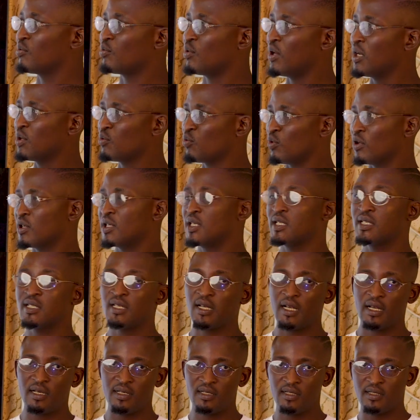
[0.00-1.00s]
When one is
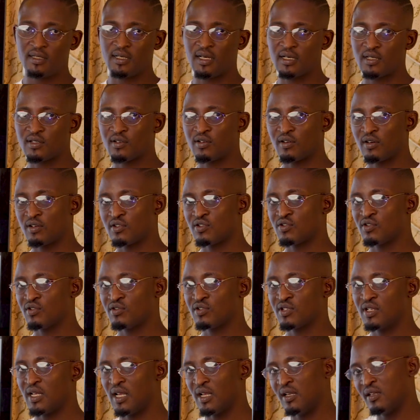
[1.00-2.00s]
at
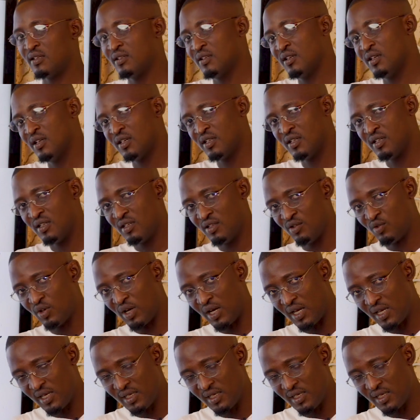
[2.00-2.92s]
crossroads, then you are